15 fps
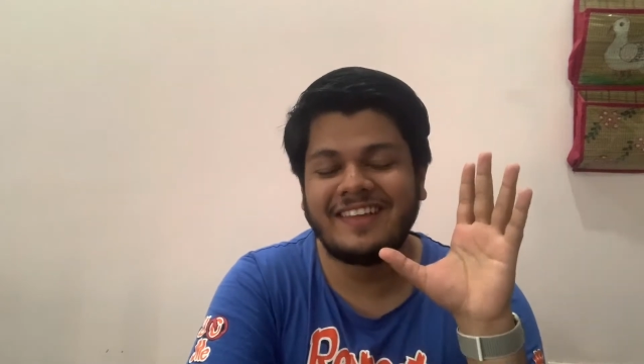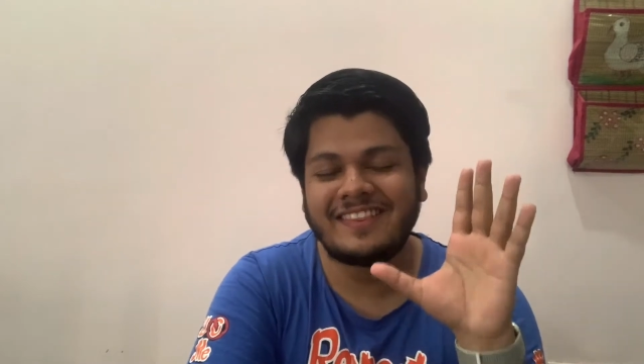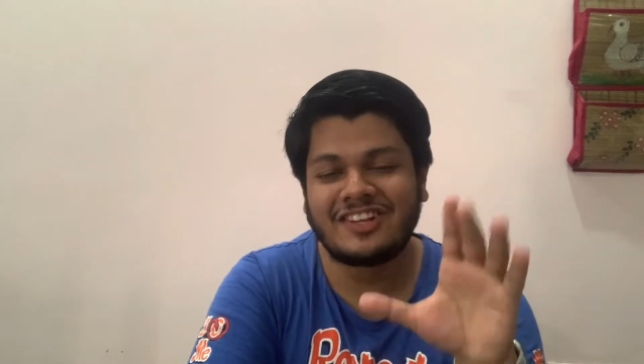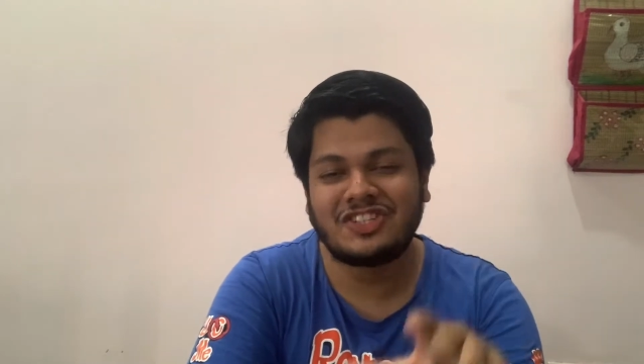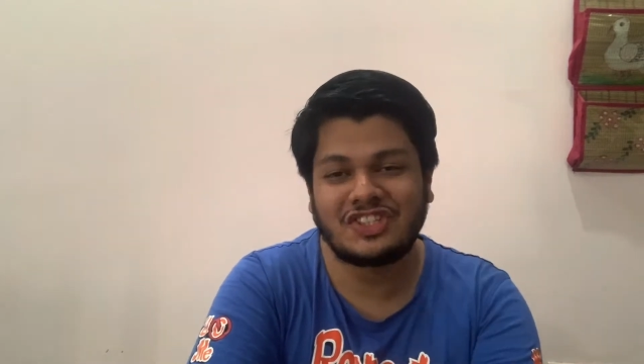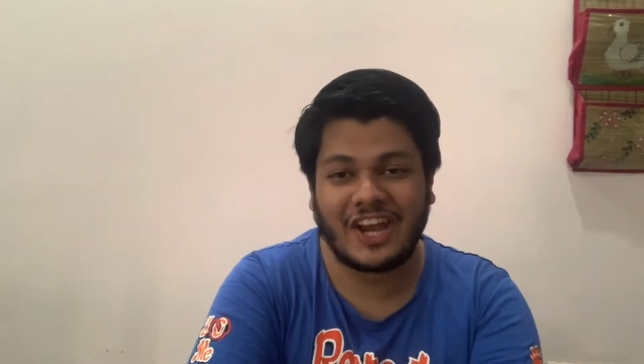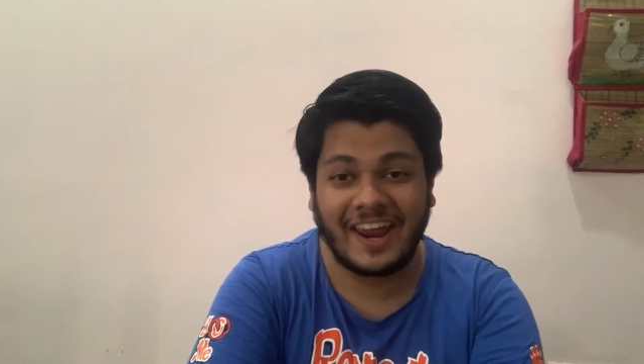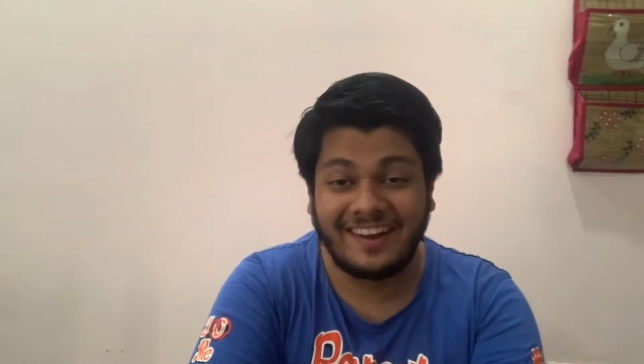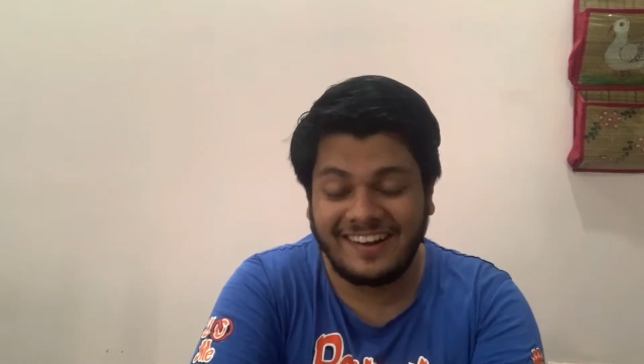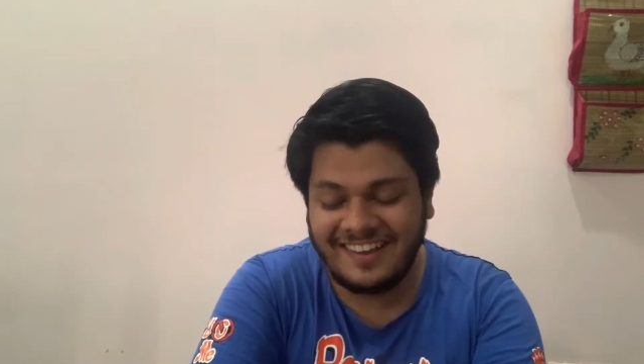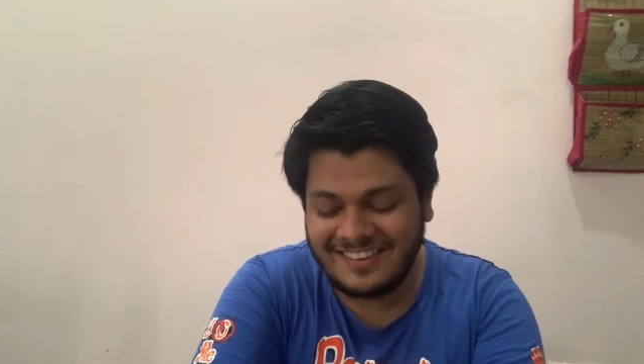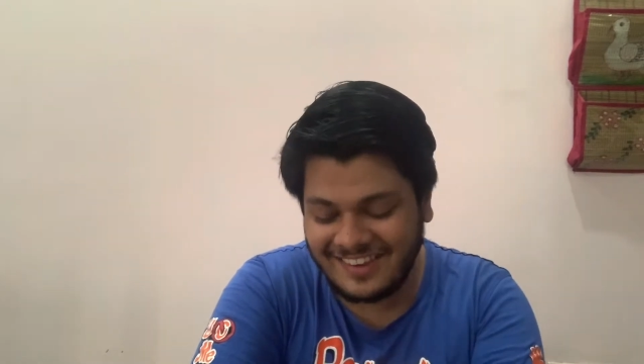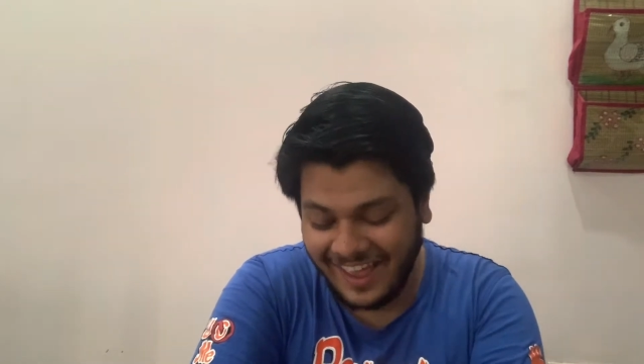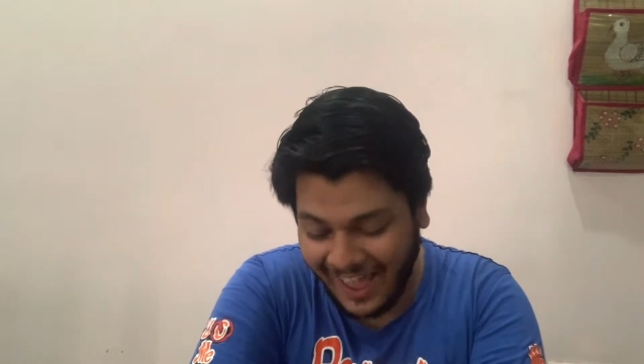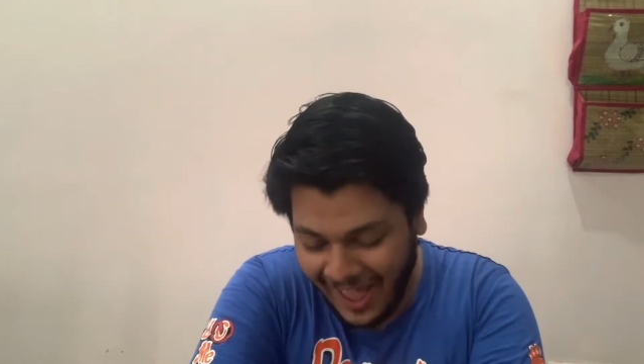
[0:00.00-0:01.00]
the
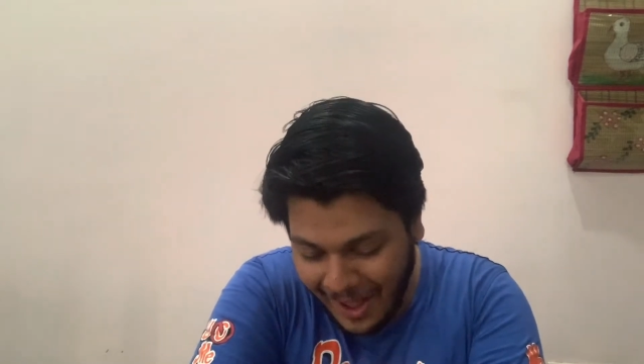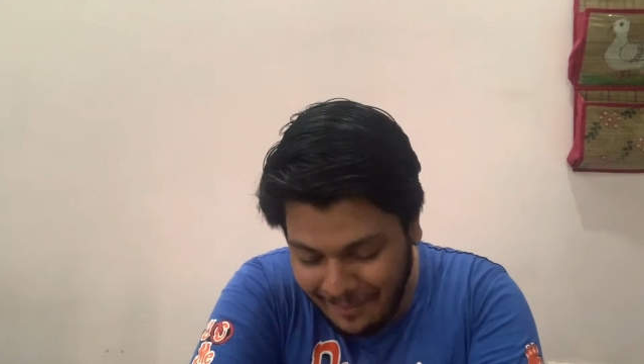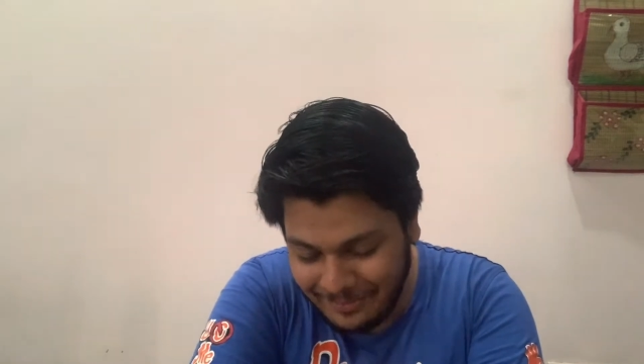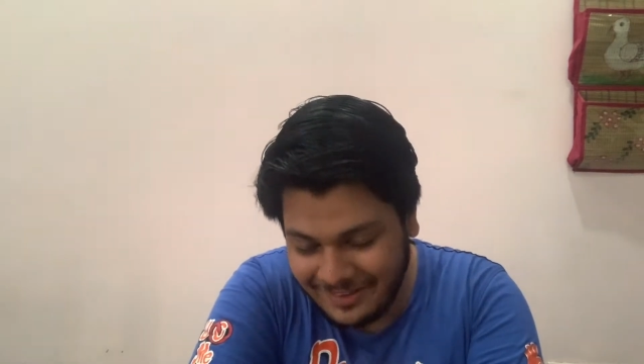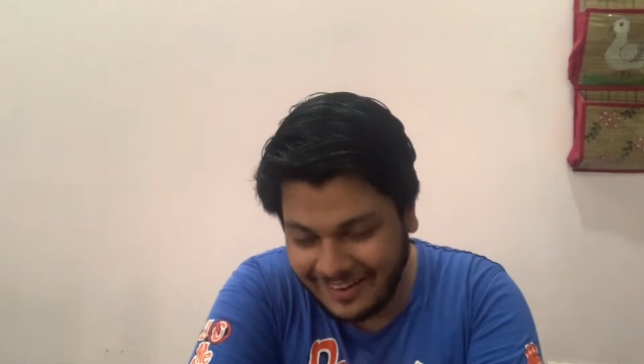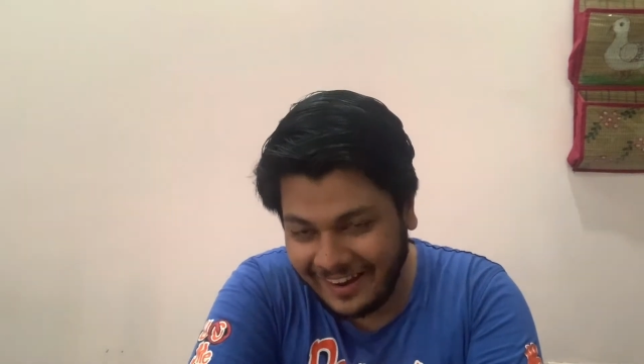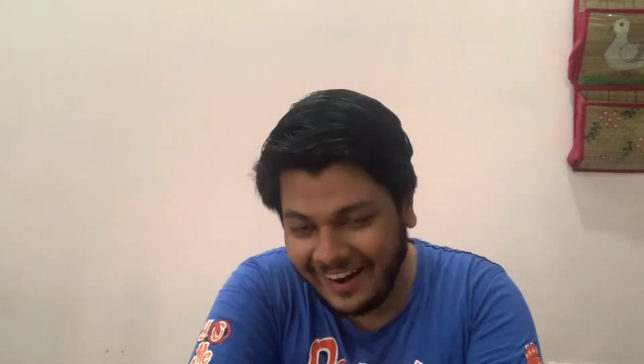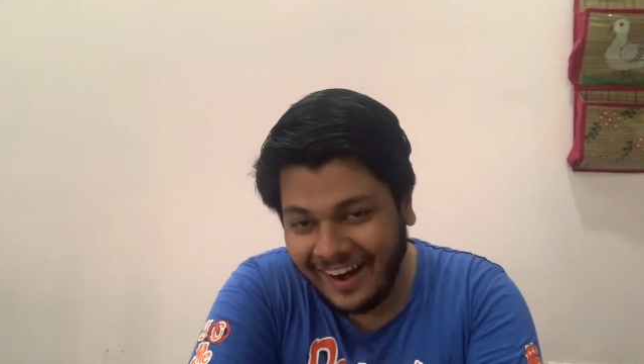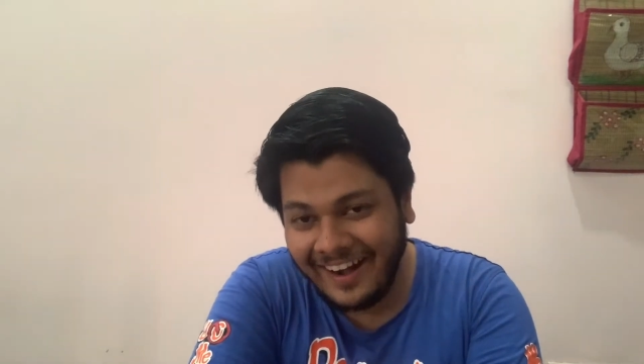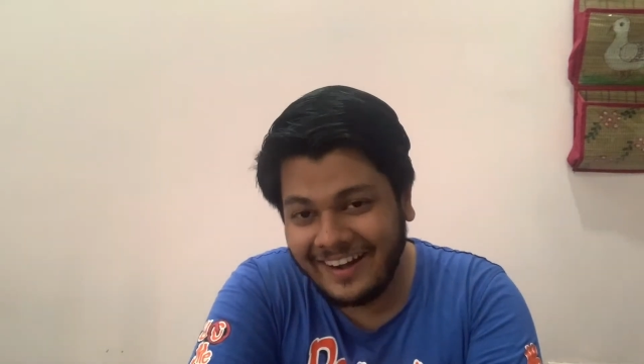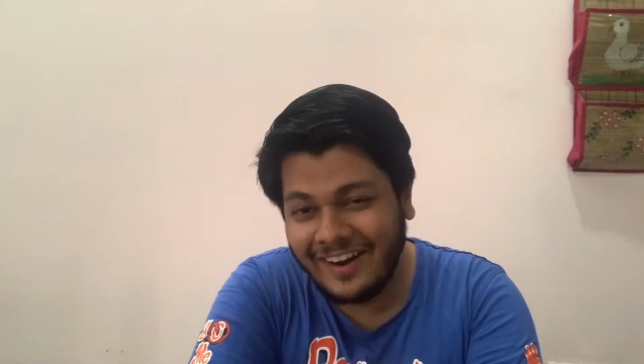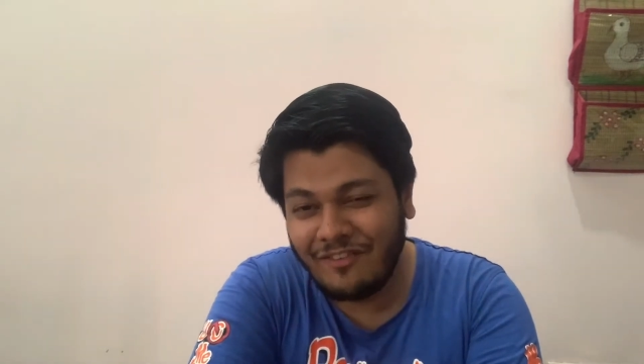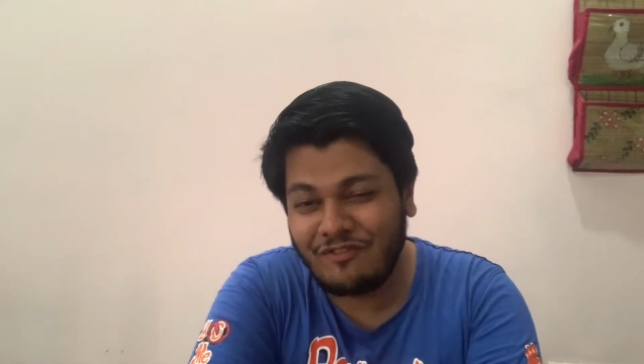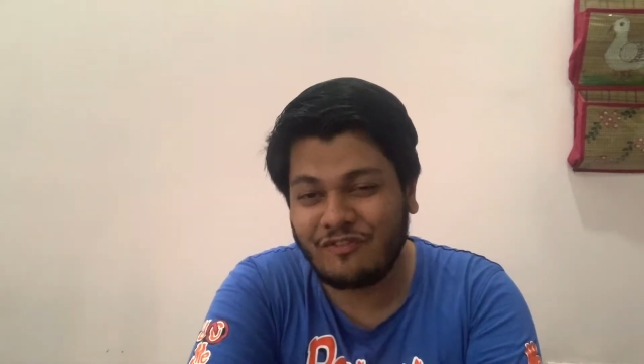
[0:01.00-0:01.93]
Chinese apps and